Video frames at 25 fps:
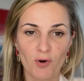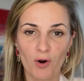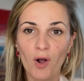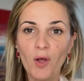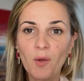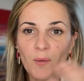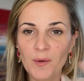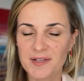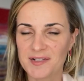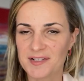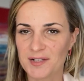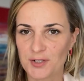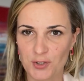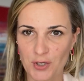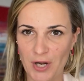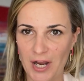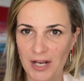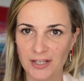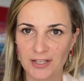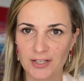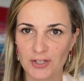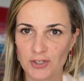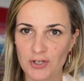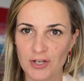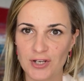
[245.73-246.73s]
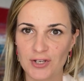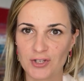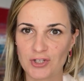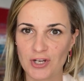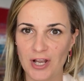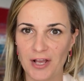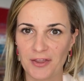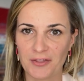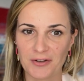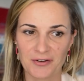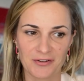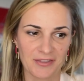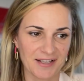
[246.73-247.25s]
always attracted to each
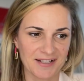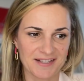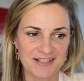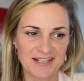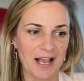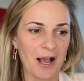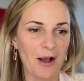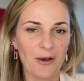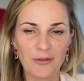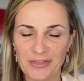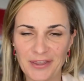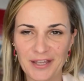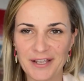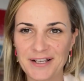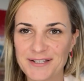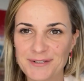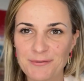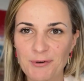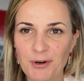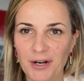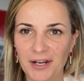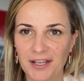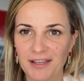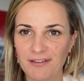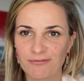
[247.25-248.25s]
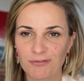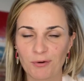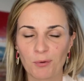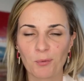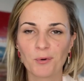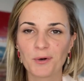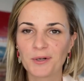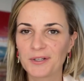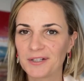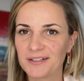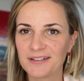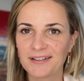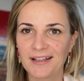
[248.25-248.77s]
other. That's how things work. If it
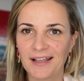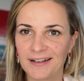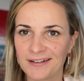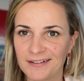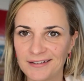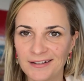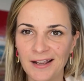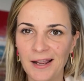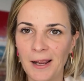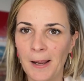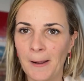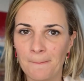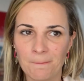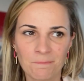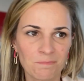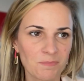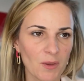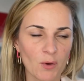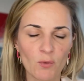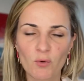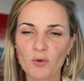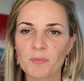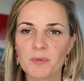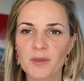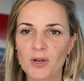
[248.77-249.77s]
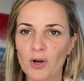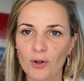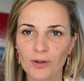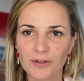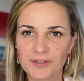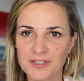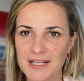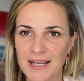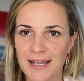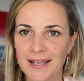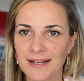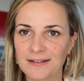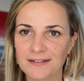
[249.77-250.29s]
wouldn't, then we'd be all
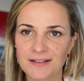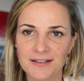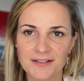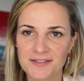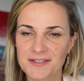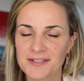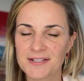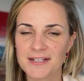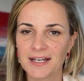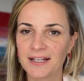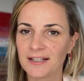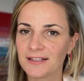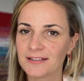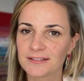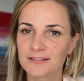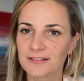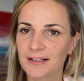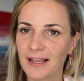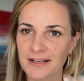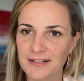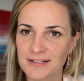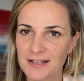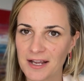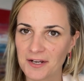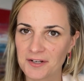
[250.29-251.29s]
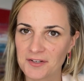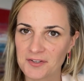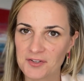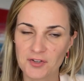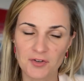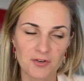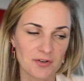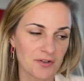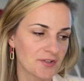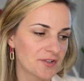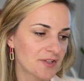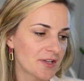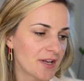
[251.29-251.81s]
dead, extinct like
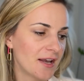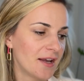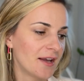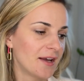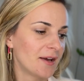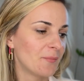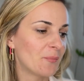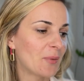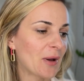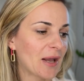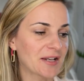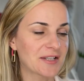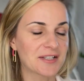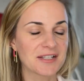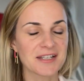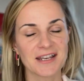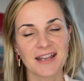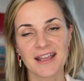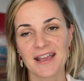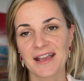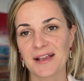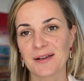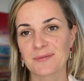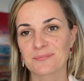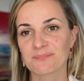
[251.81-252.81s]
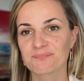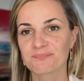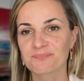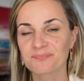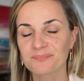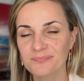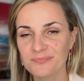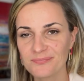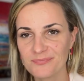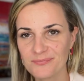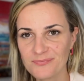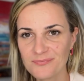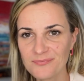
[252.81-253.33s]
dinosaurs. But
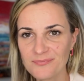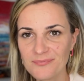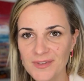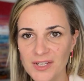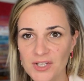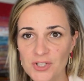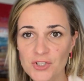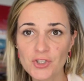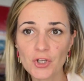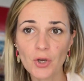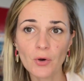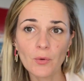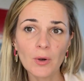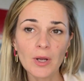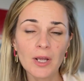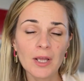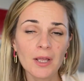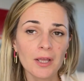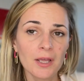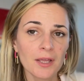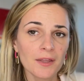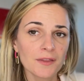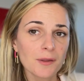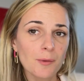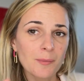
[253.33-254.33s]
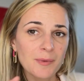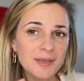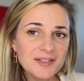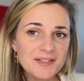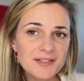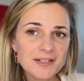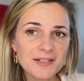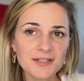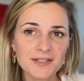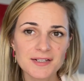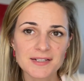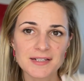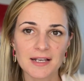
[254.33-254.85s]
so
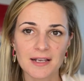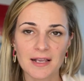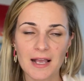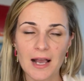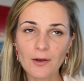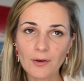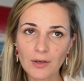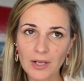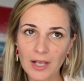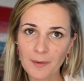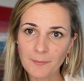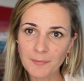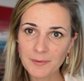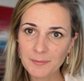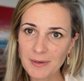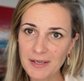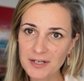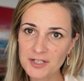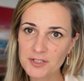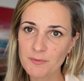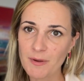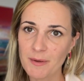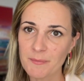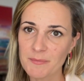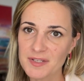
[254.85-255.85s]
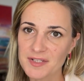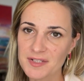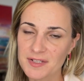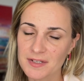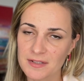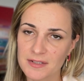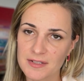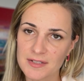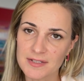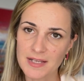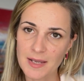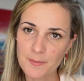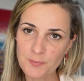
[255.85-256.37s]
coming back to my
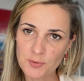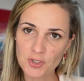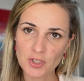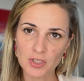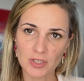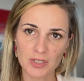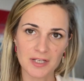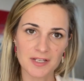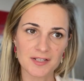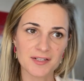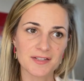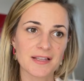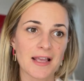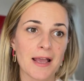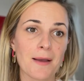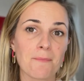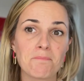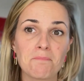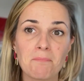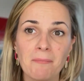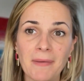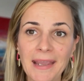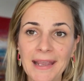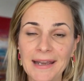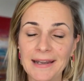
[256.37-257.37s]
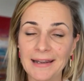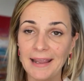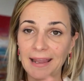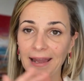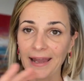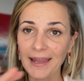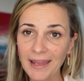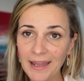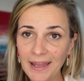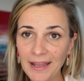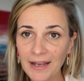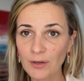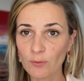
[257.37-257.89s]
misconception is that men
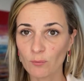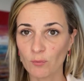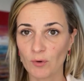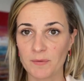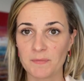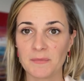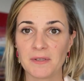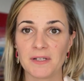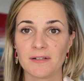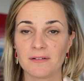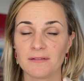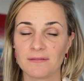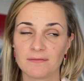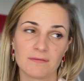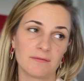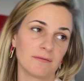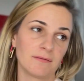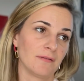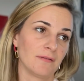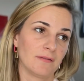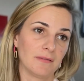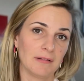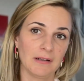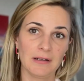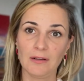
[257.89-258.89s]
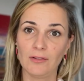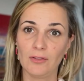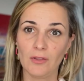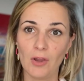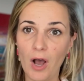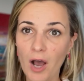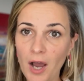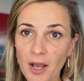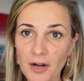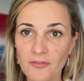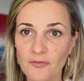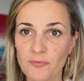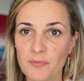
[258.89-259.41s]
and women, a
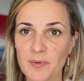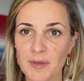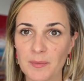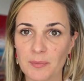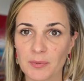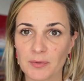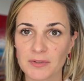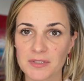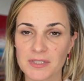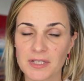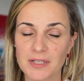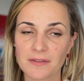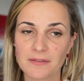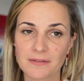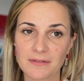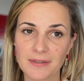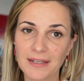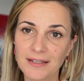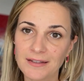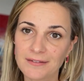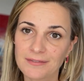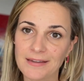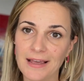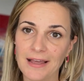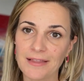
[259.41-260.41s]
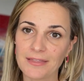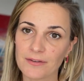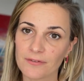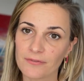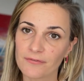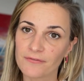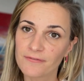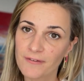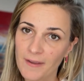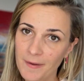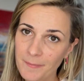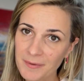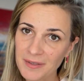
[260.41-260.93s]
lot of people think that the
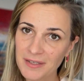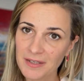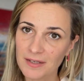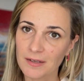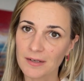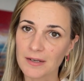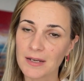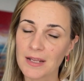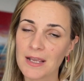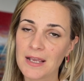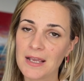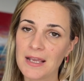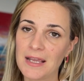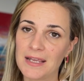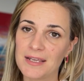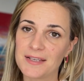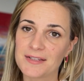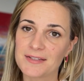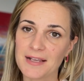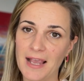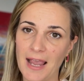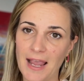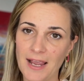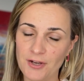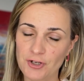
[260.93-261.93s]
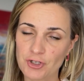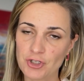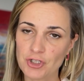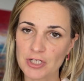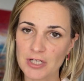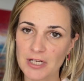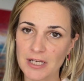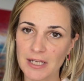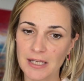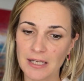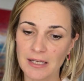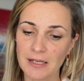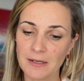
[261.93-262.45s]
feminine is
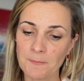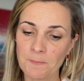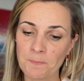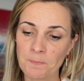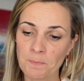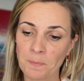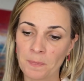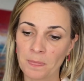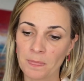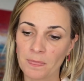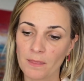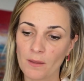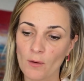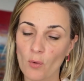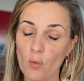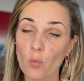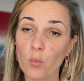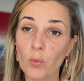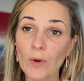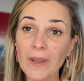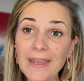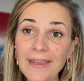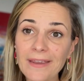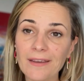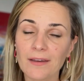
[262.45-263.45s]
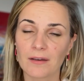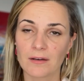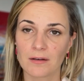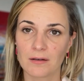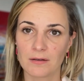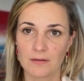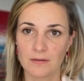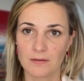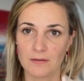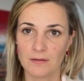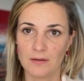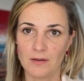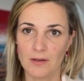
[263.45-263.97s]
actually weak,
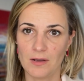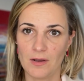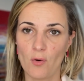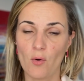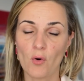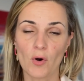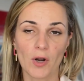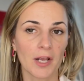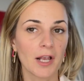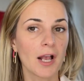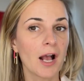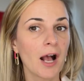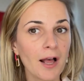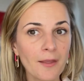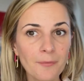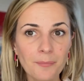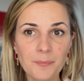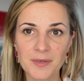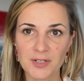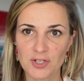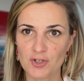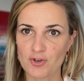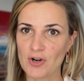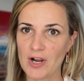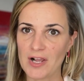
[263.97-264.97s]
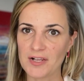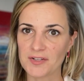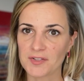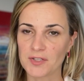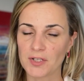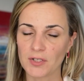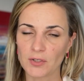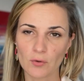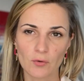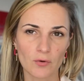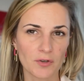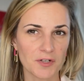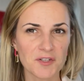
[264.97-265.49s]
or can't be trusted,
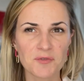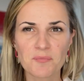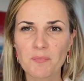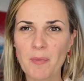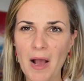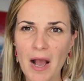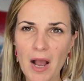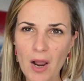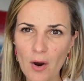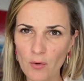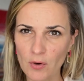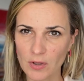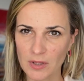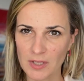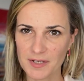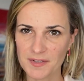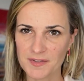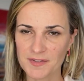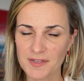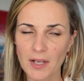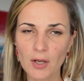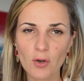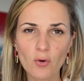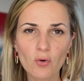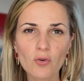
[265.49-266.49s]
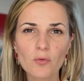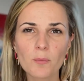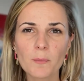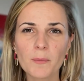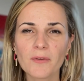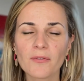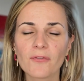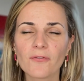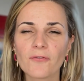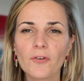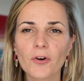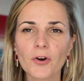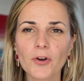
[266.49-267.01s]
or is powerless. That could be
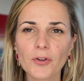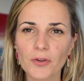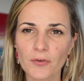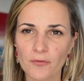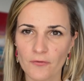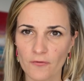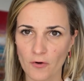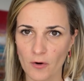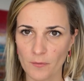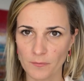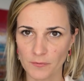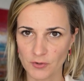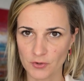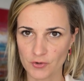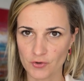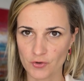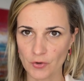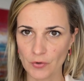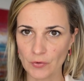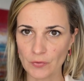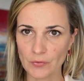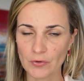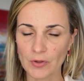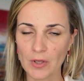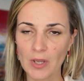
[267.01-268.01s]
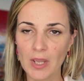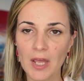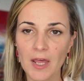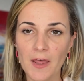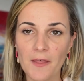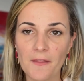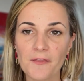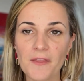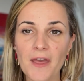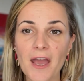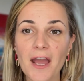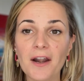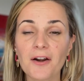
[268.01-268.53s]
further from the truth.
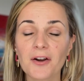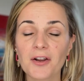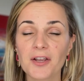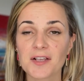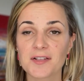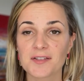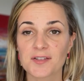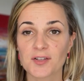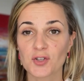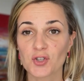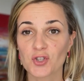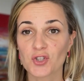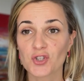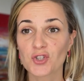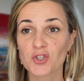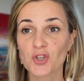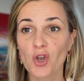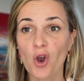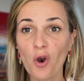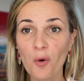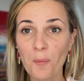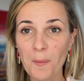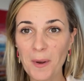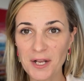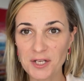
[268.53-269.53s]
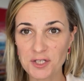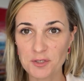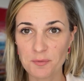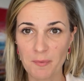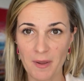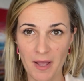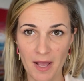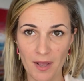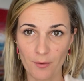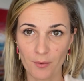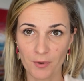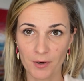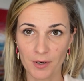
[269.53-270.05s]
There is so much
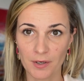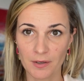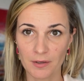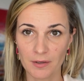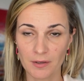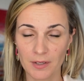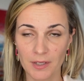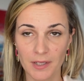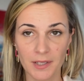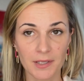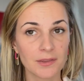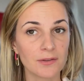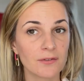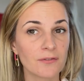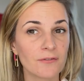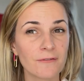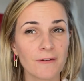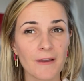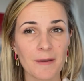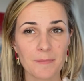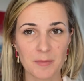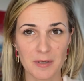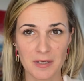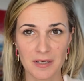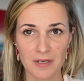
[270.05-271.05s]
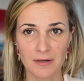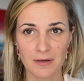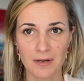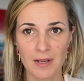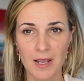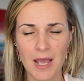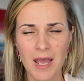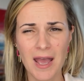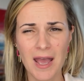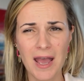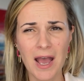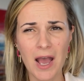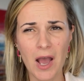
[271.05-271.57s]
power in the feminine.
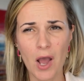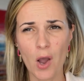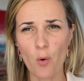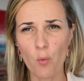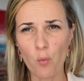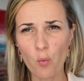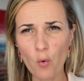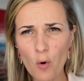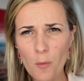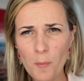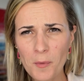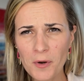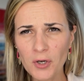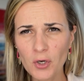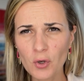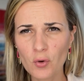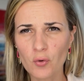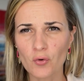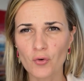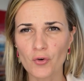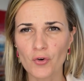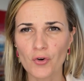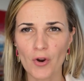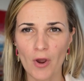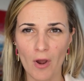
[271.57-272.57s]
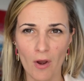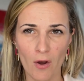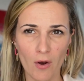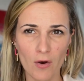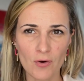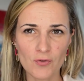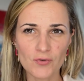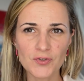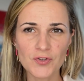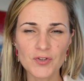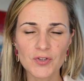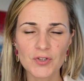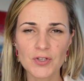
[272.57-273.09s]
A woman who
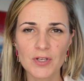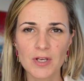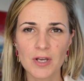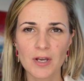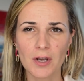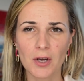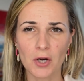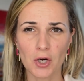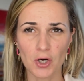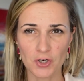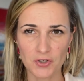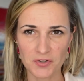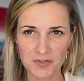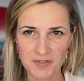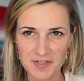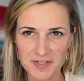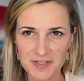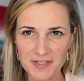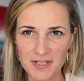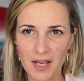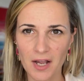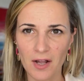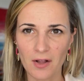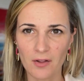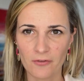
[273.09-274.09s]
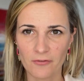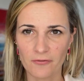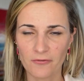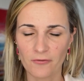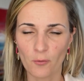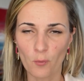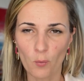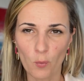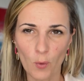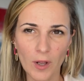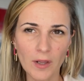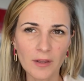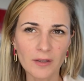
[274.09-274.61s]
knows herself
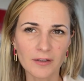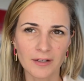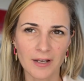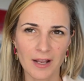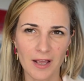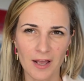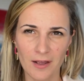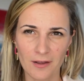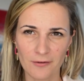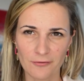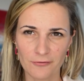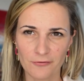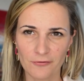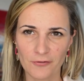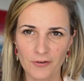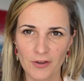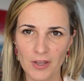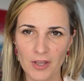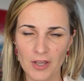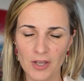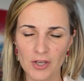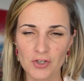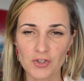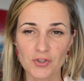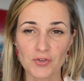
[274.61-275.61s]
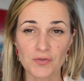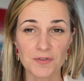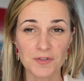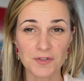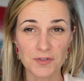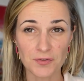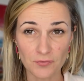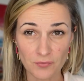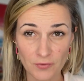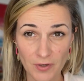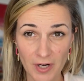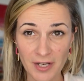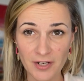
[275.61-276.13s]
well enough to
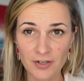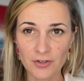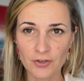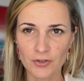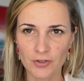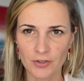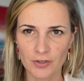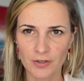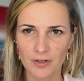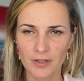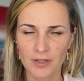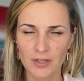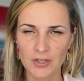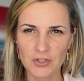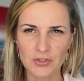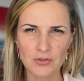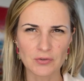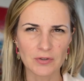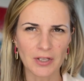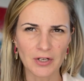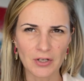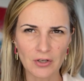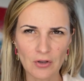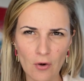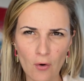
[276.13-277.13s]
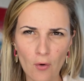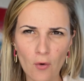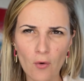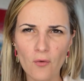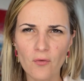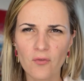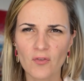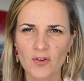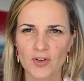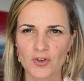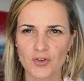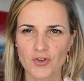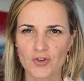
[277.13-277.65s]
surrender, to let go of
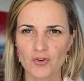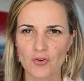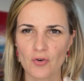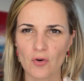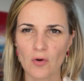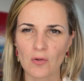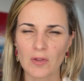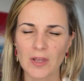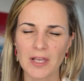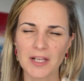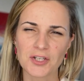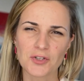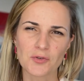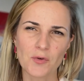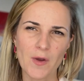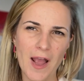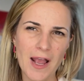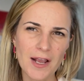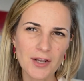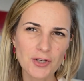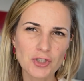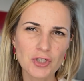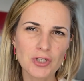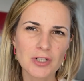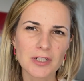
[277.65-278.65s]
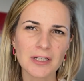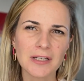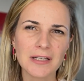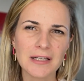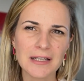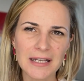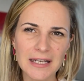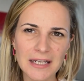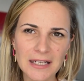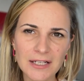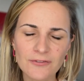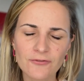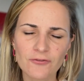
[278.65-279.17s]
control, and to actually
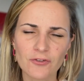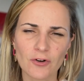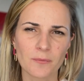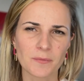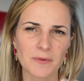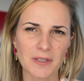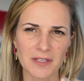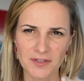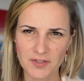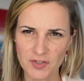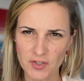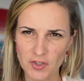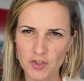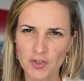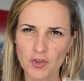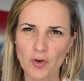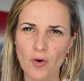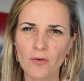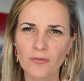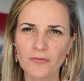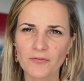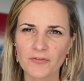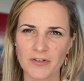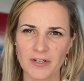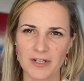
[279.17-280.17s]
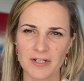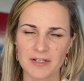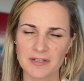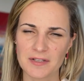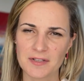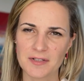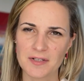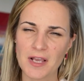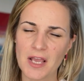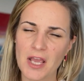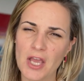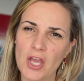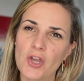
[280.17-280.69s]
lead from that softness,
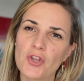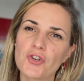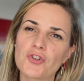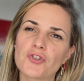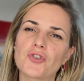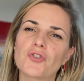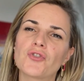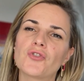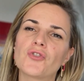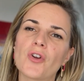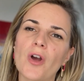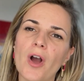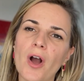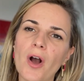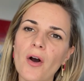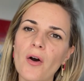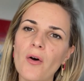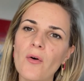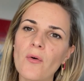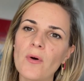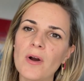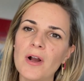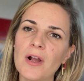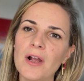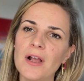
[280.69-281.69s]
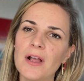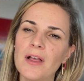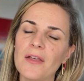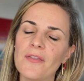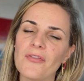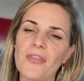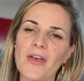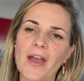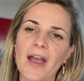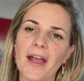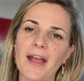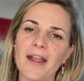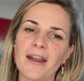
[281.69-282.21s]
to know
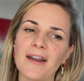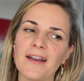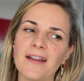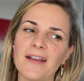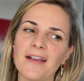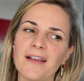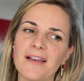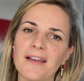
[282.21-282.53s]
that